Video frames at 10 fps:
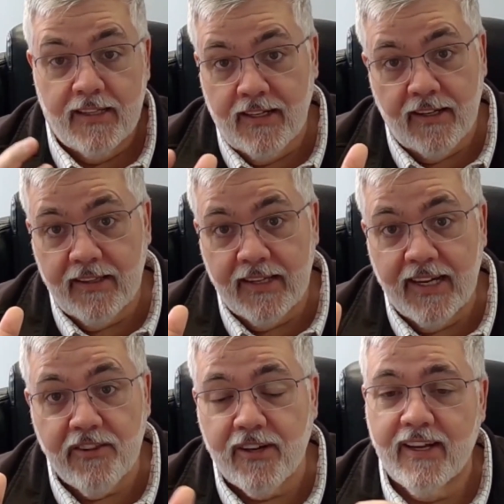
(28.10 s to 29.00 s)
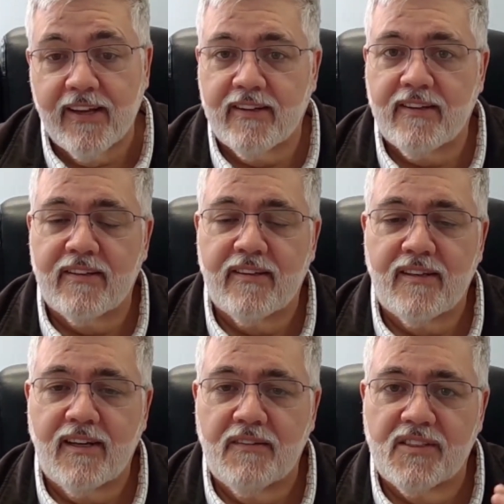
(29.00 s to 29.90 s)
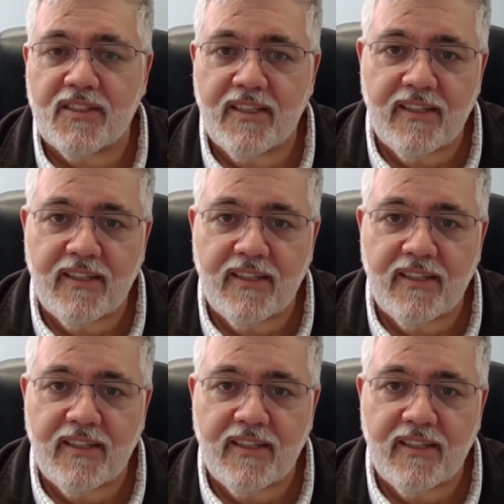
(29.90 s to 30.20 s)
then on the other hand, I've seen